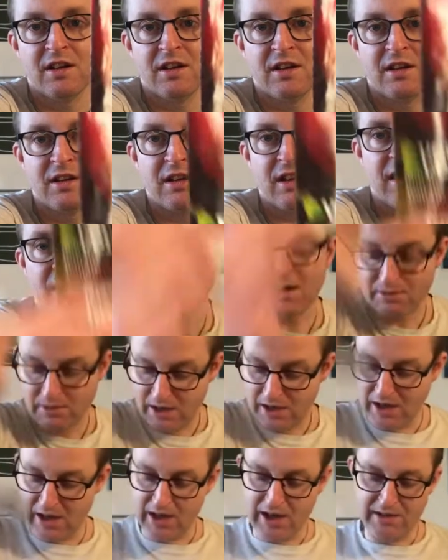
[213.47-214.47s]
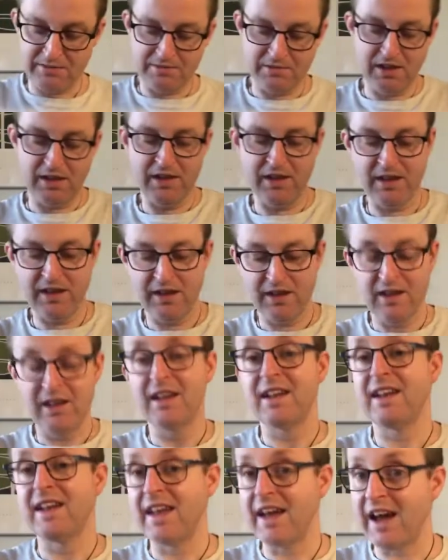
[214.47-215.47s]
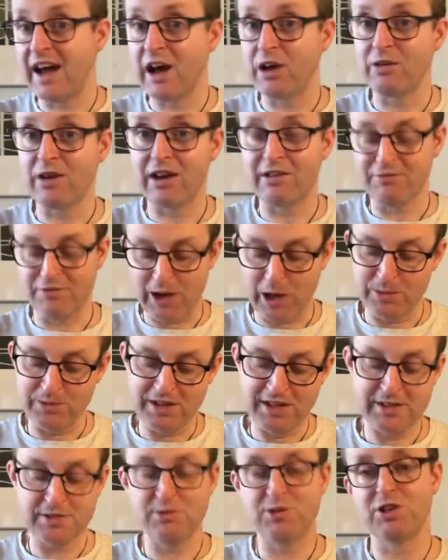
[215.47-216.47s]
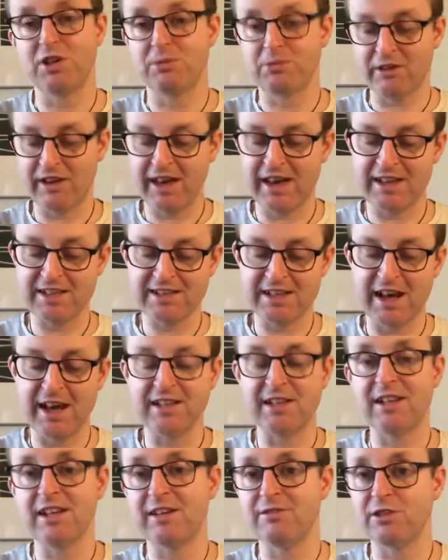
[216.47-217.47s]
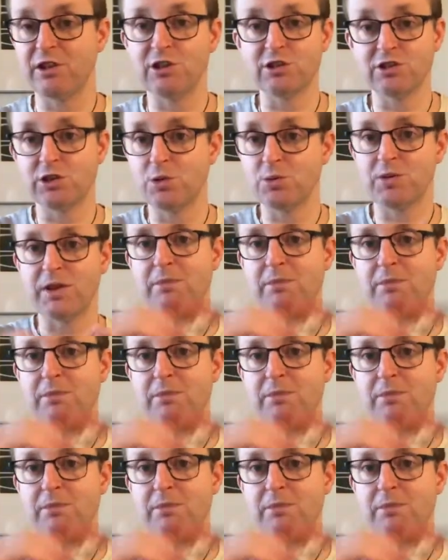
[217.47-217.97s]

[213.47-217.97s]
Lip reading: There we are. Now I found this, which I'm quite excited. Never grew them